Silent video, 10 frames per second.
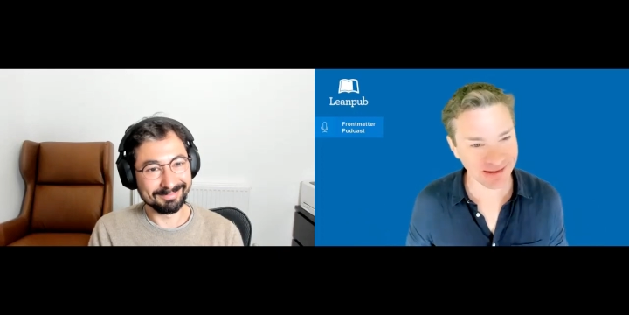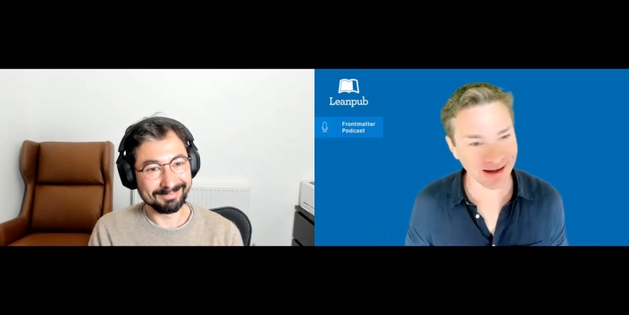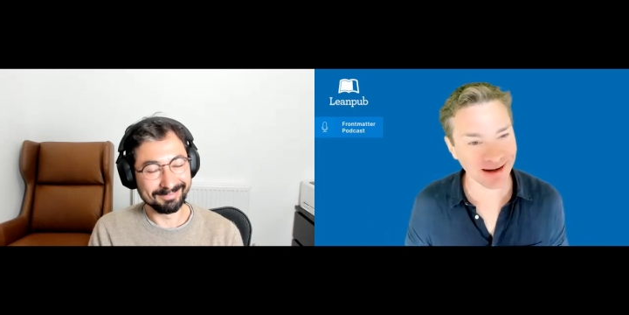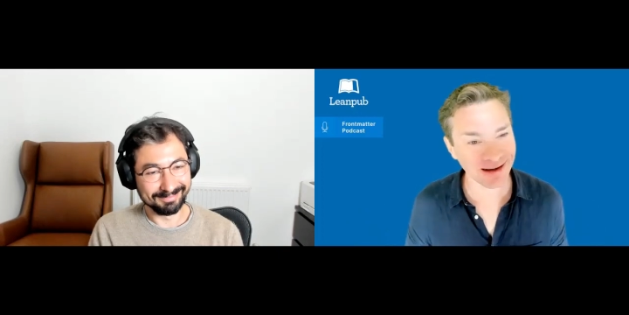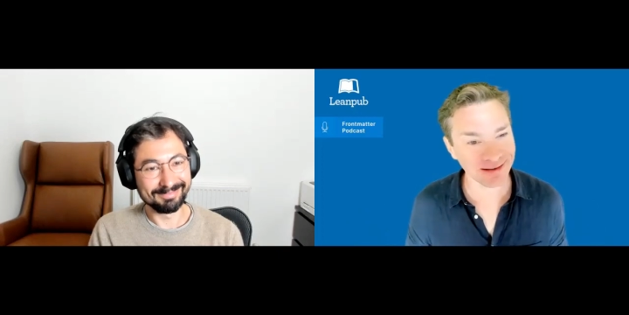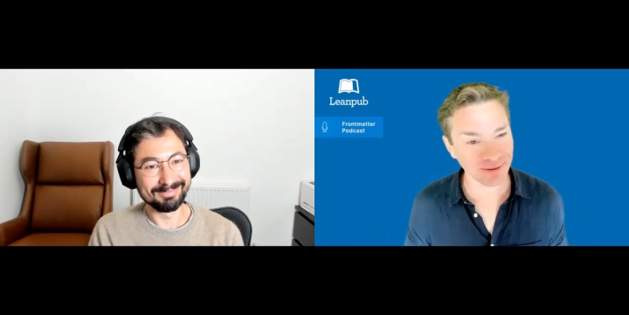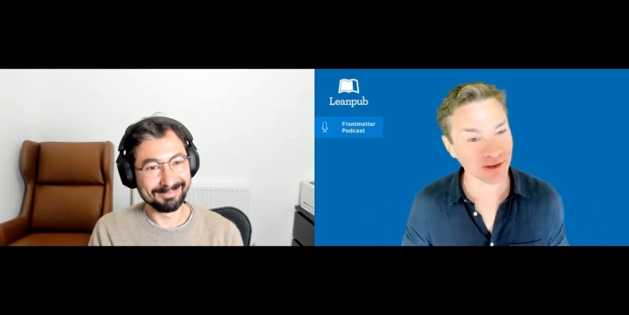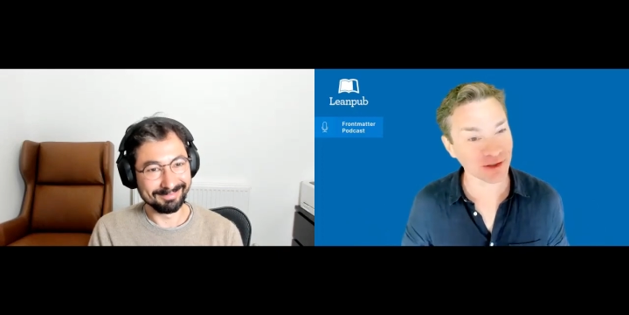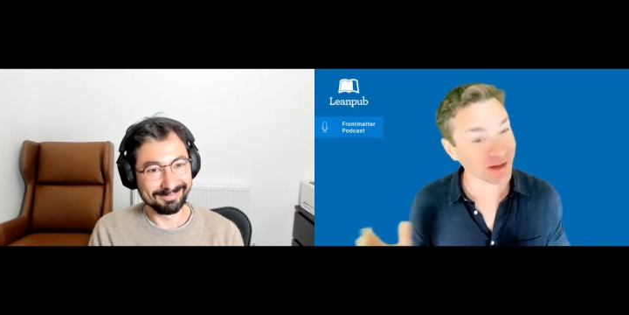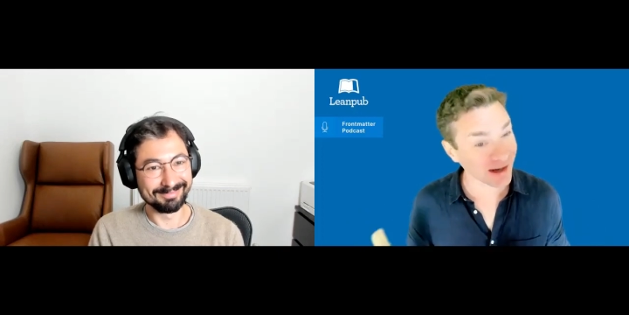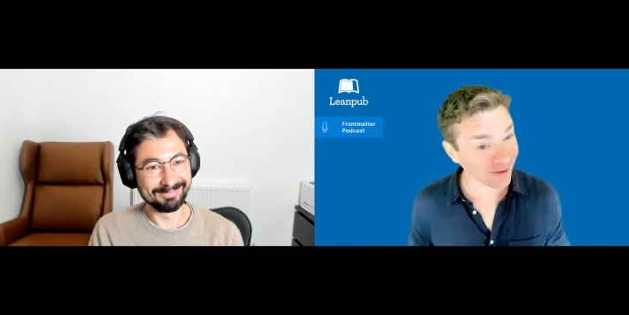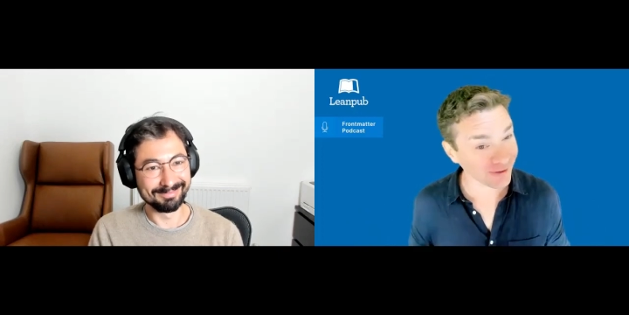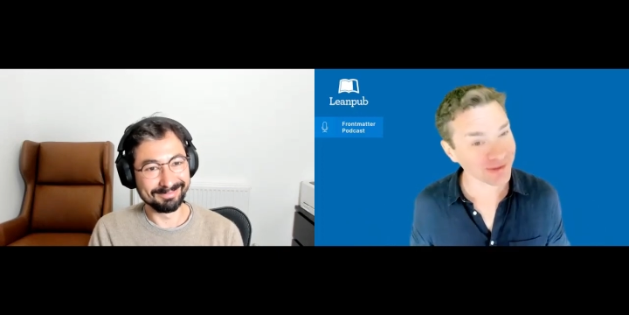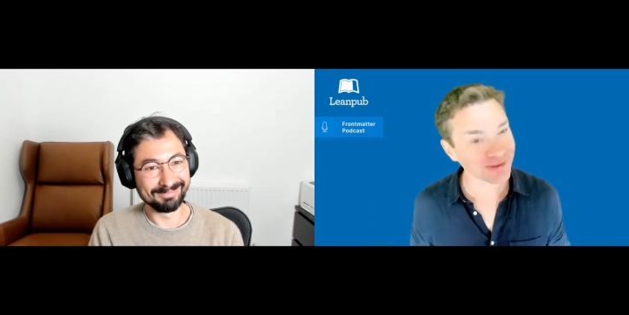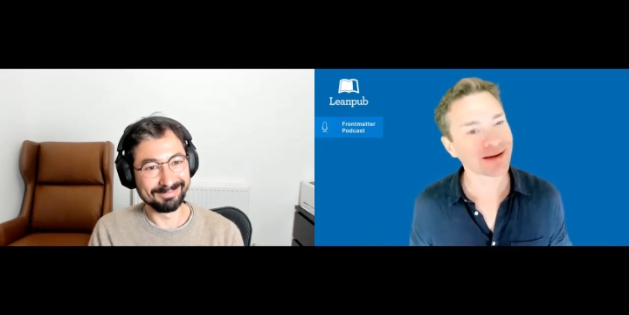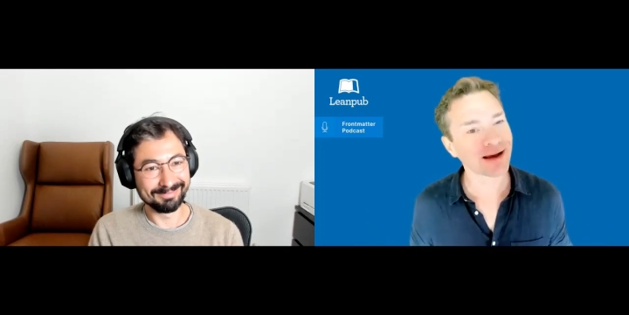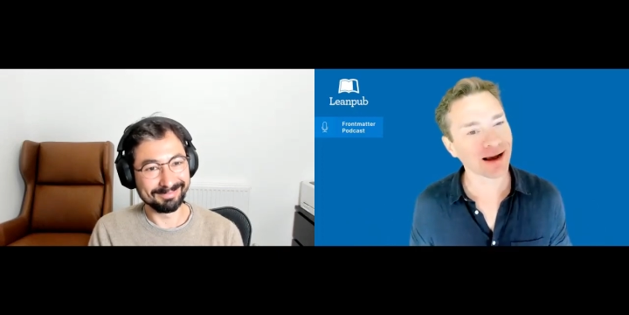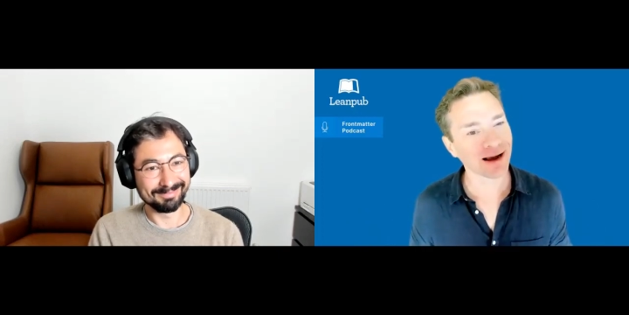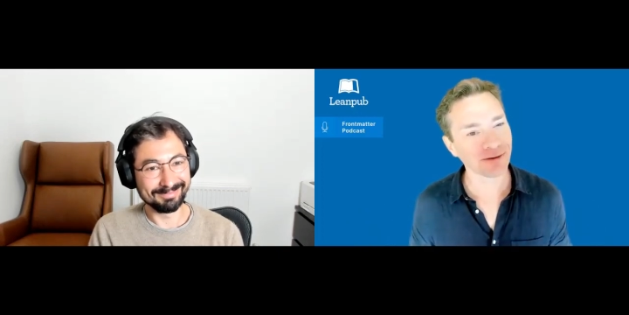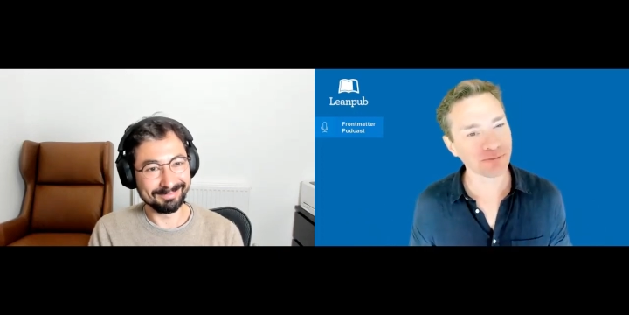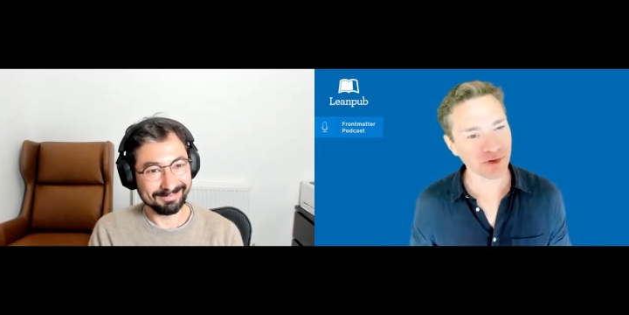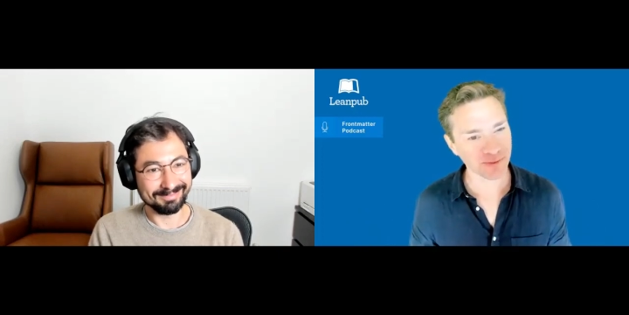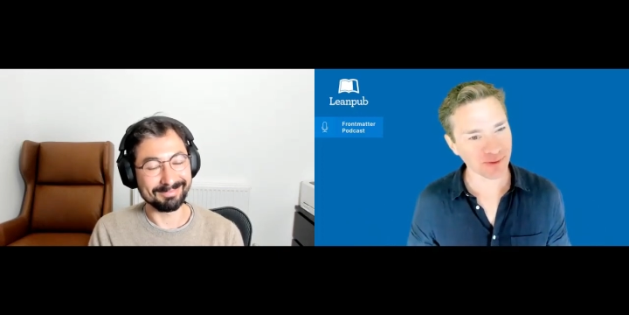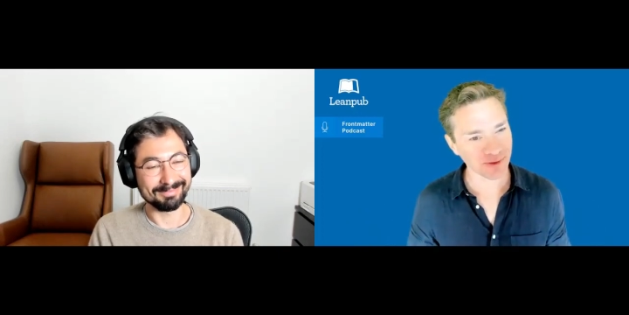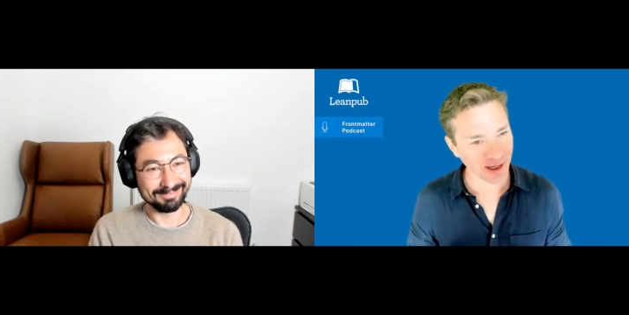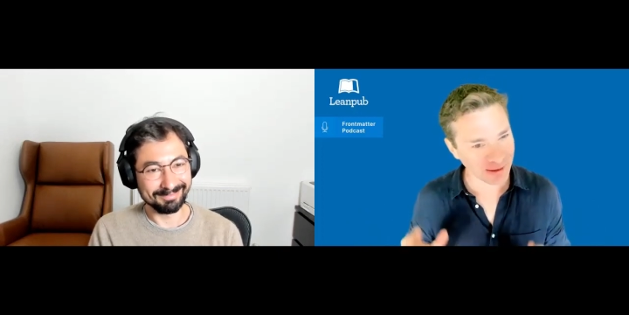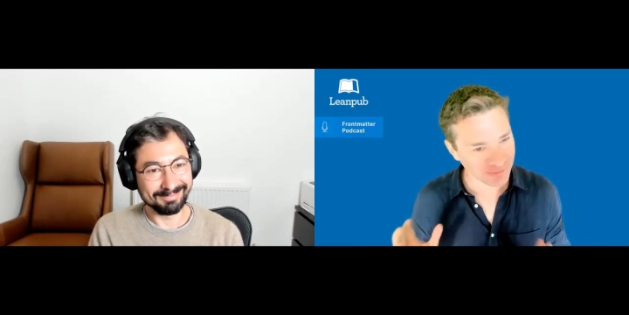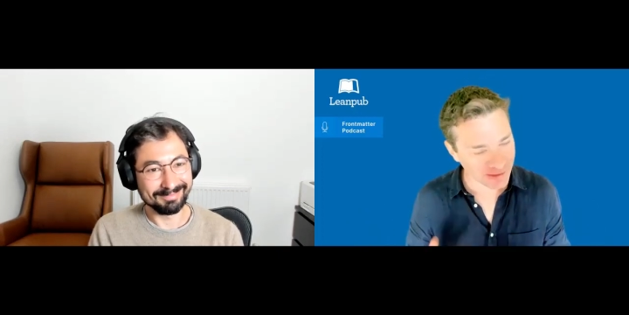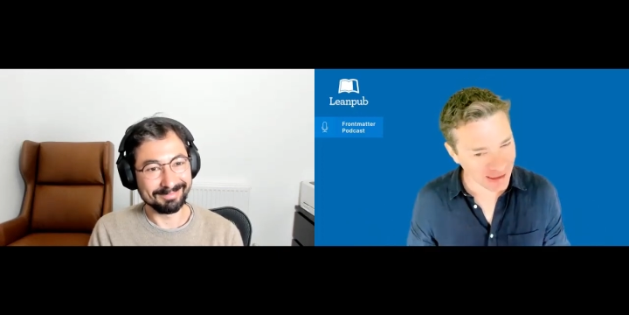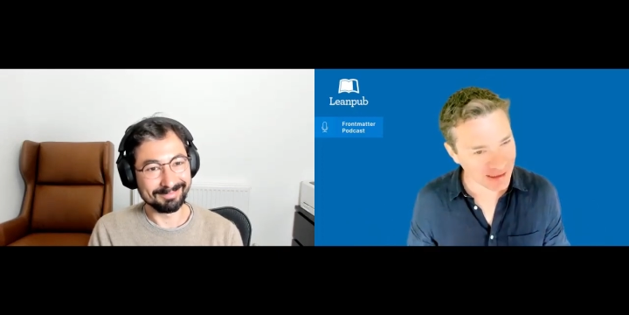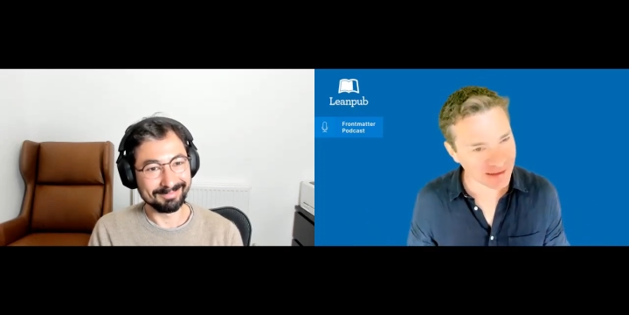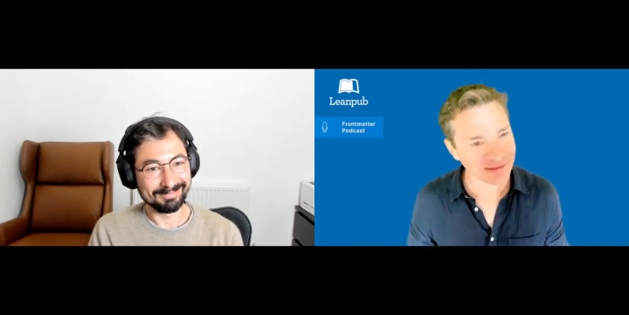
Speaker 1: than we do now. Most people kind of get it.